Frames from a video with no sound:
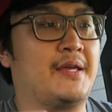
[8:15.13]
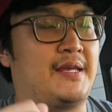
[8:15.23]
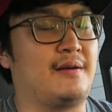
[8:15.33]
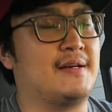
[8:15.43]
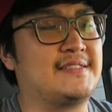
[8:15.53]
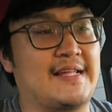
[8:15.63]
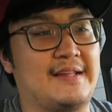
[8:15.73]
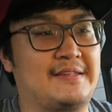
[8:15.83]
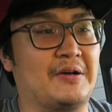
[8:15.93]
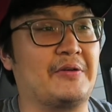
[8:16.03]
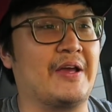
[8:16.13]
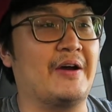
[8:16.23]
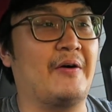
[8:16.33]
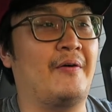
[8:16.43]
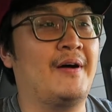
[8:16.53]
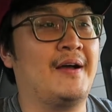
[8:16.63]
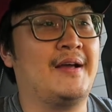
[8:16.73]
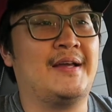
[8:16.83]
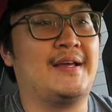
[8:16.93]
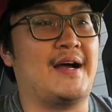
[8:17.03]
Here in San Antonio,
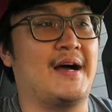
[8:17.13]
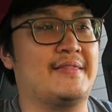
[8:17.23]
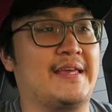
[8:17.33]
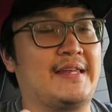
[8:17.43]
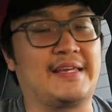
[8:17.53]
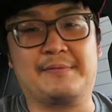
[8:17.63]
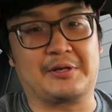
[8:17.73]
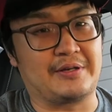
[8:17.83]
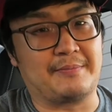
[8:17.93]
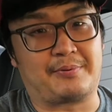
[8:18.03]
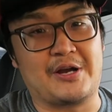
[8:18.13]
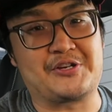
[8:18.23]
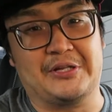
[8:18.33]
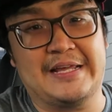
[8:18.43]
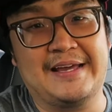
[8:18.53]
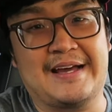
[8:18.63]
they didn't give me a good impression.